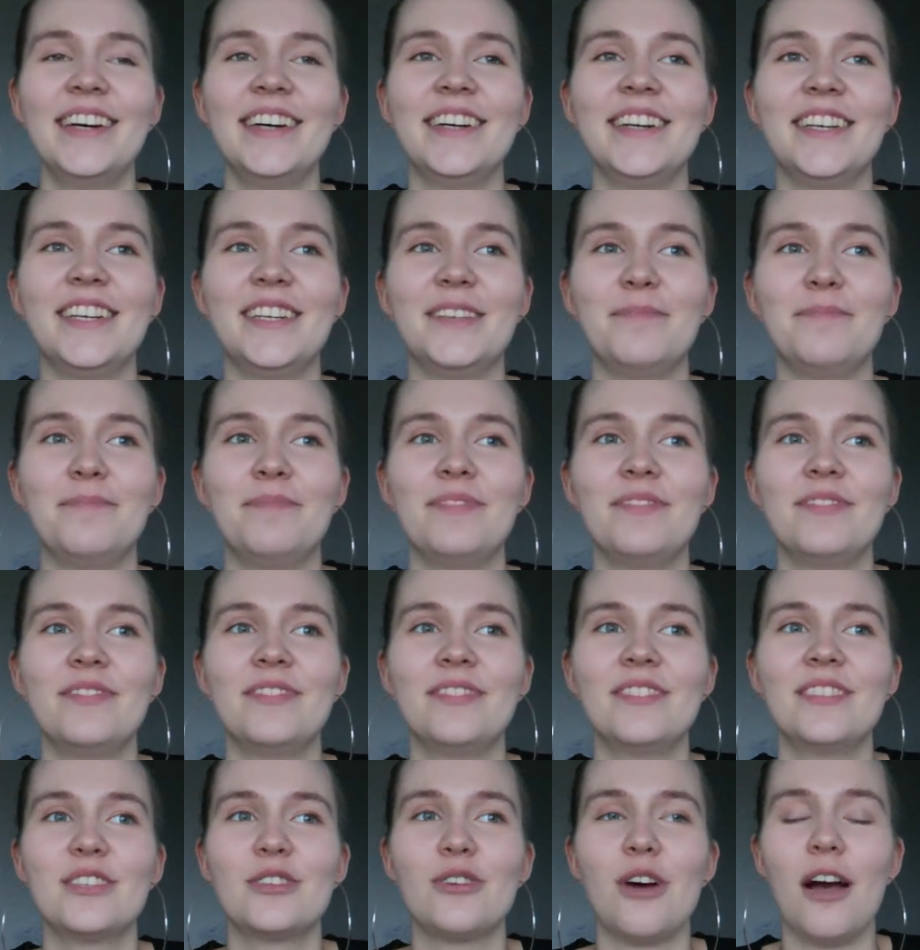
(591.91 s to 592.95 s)

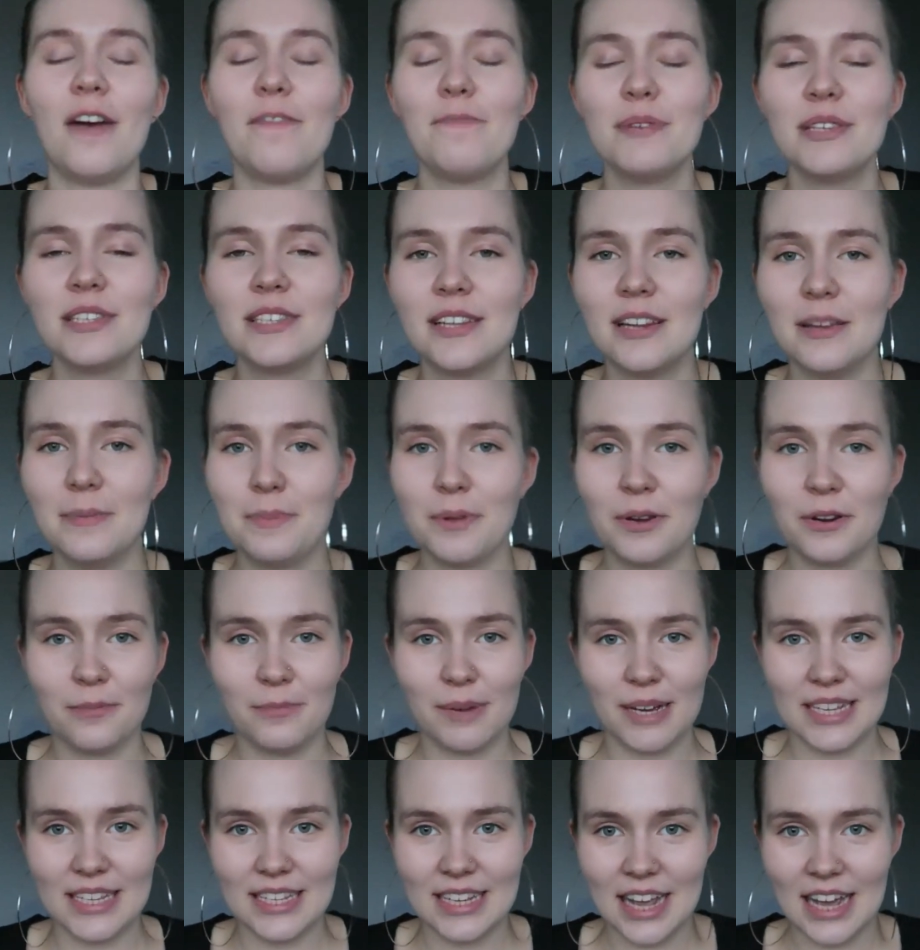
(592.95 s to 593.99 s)
So I've been sleeping on
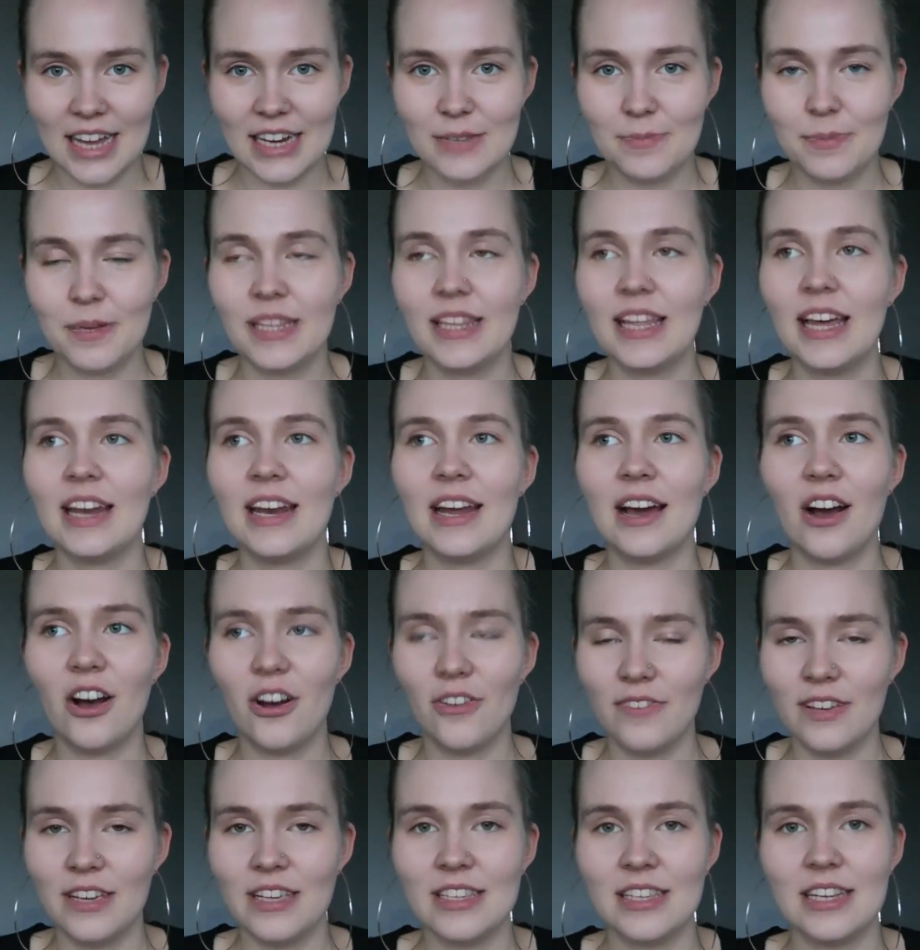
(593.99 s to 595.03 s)
my sides, but then
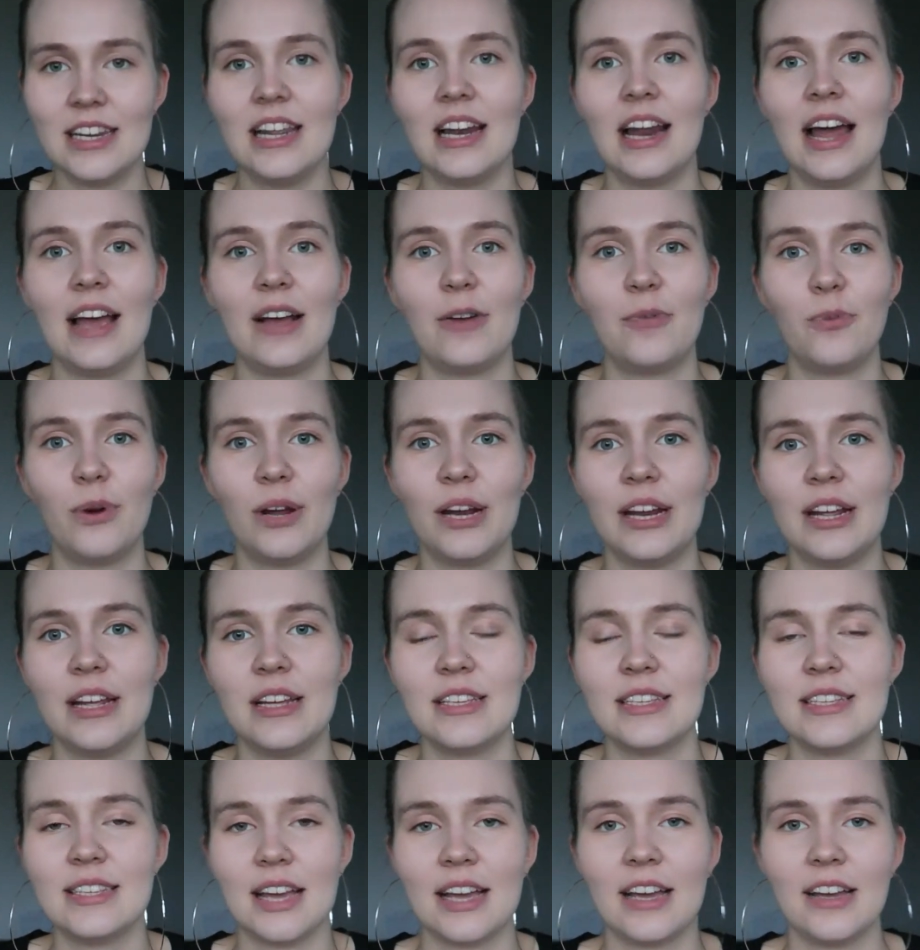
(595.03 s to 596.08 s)
obviously like when
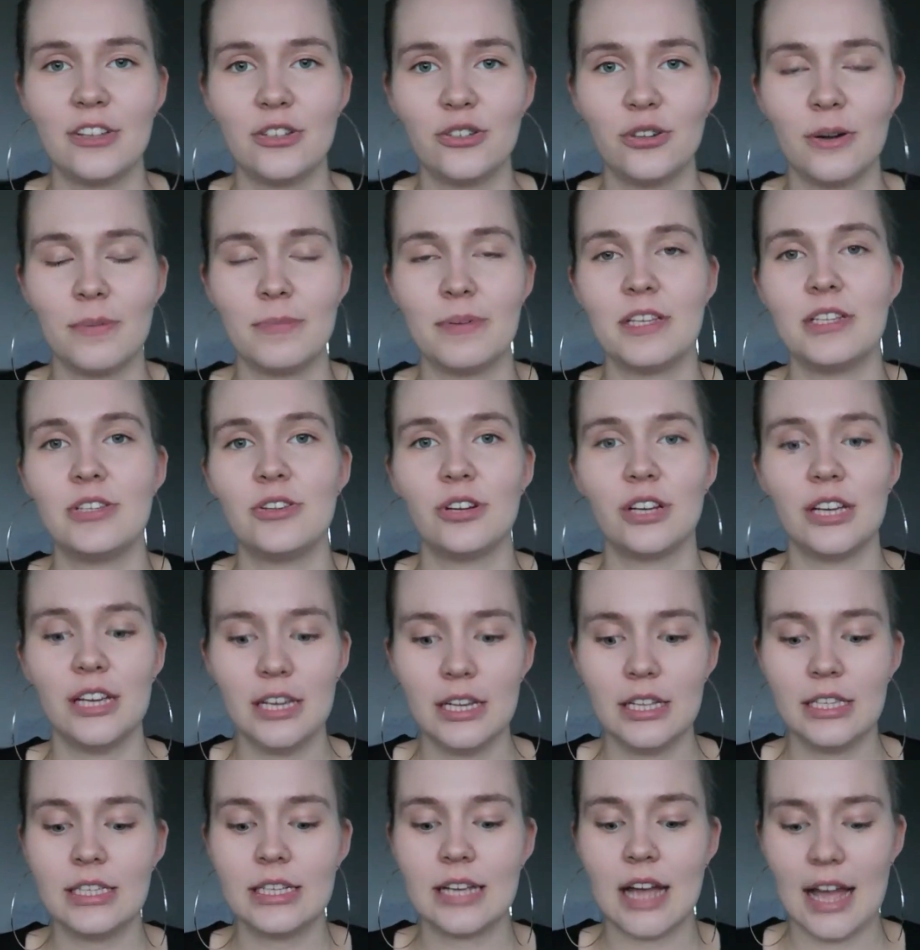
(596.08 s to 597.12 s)
second trimester
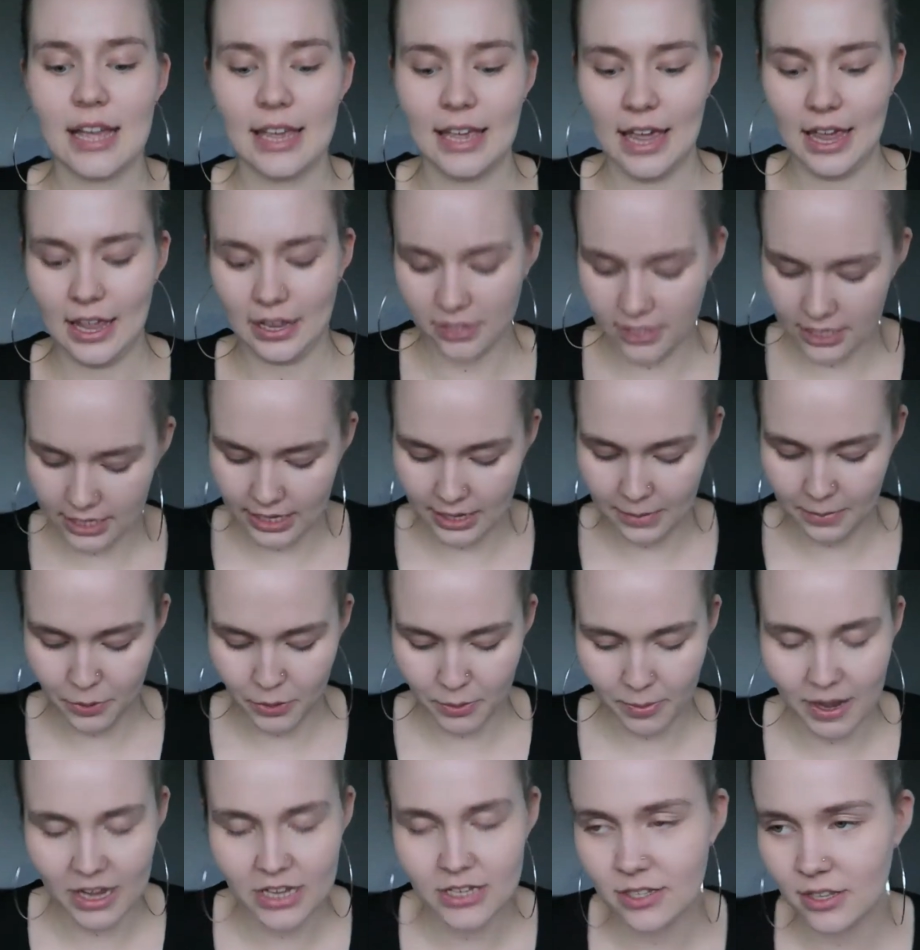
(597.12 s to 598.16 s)
hits, I can't sleep
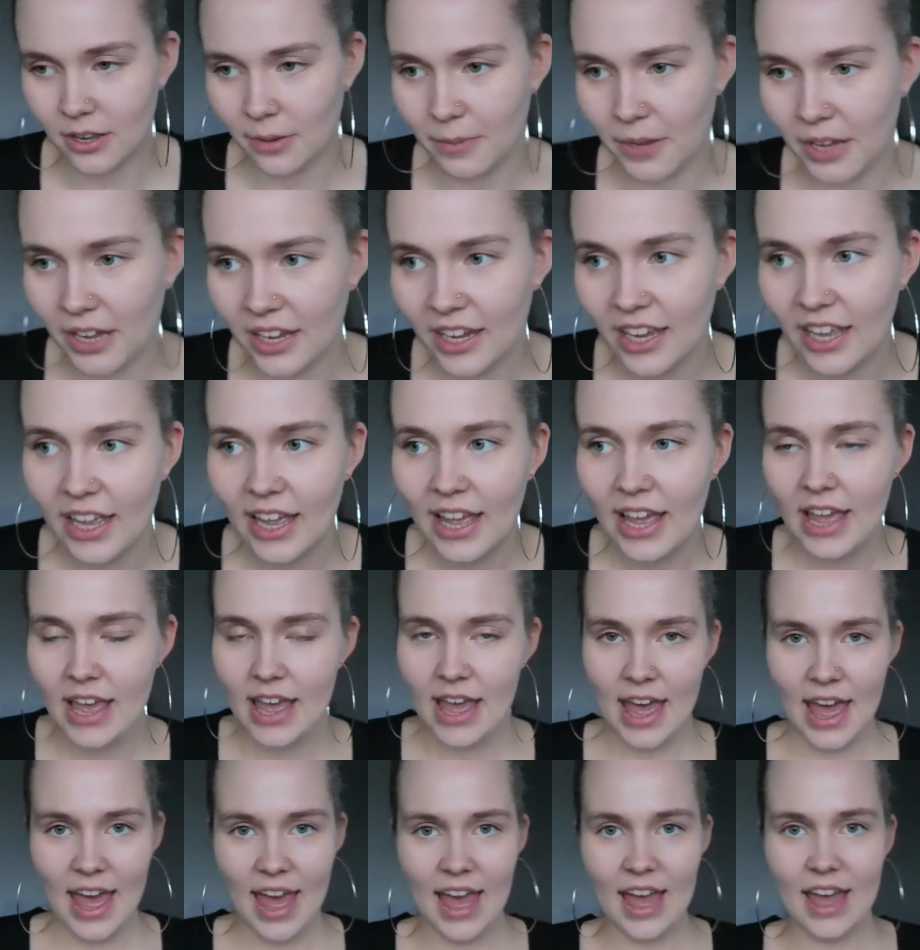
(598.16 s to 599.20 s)
on my stomach.
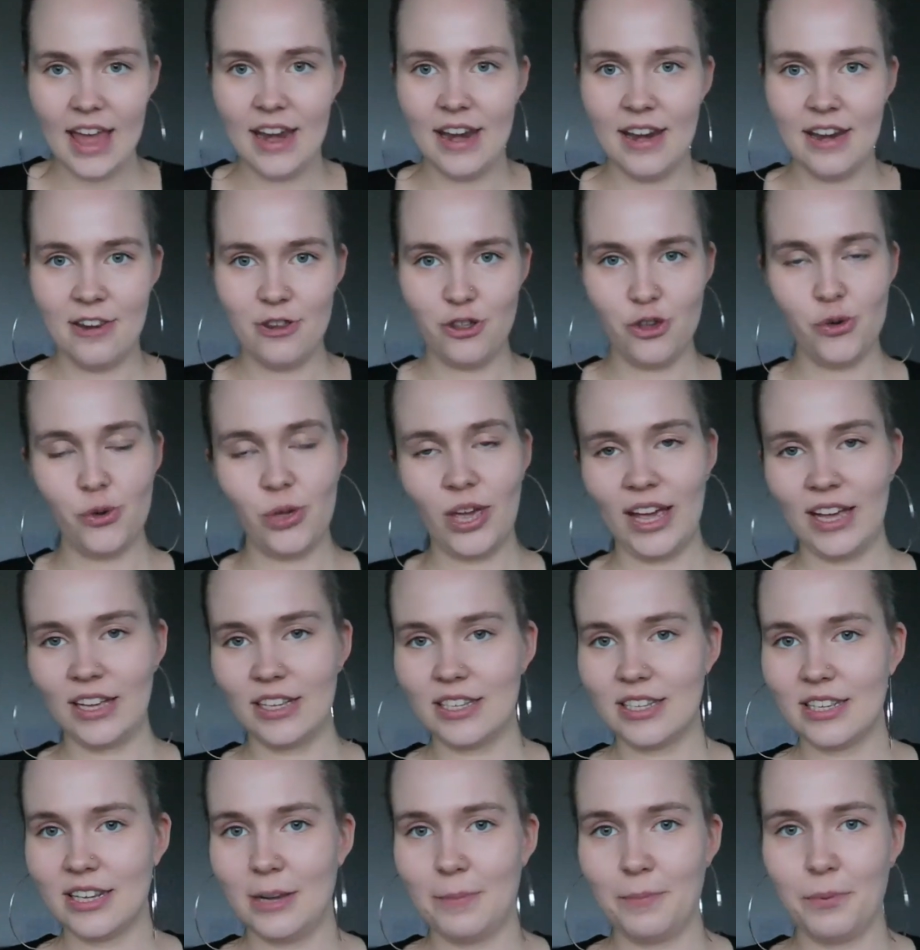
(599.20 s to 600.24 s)
and you
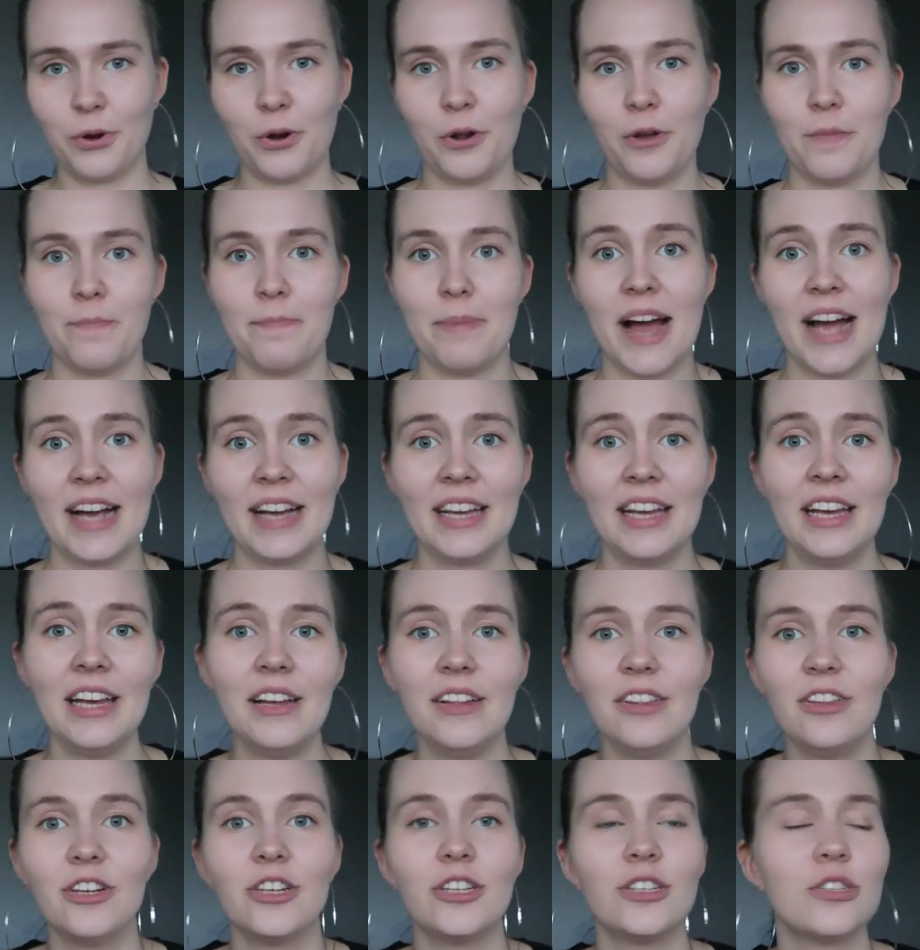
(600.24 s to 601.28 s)
can't sleep on your back
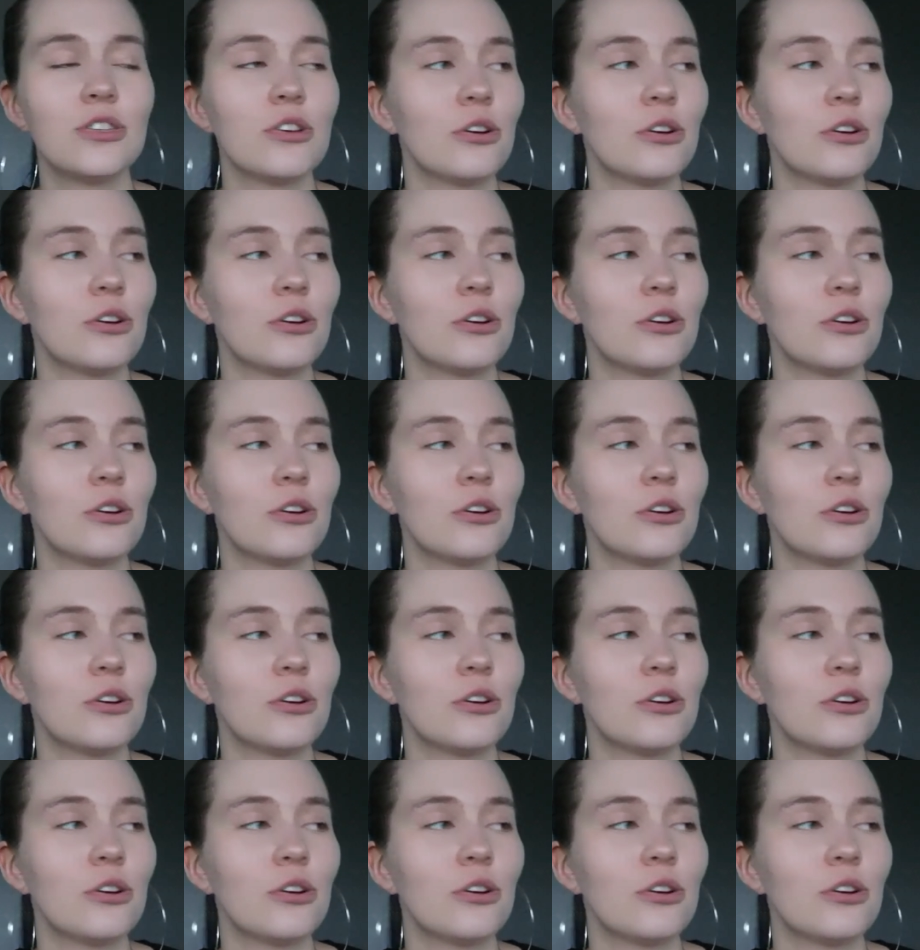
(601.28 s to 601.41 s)
either.